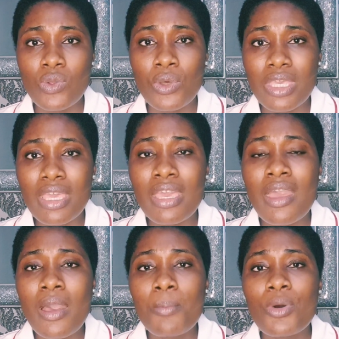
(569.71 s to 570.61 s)
Okay,
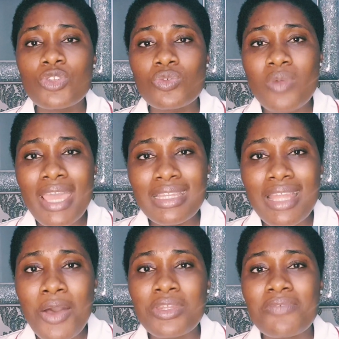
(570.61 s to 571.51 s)
but right
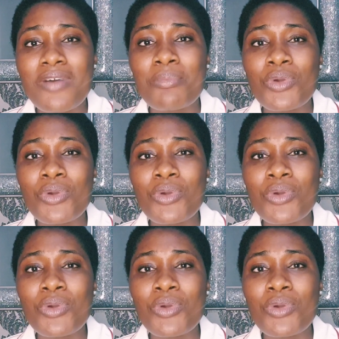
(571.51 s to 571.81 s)
now if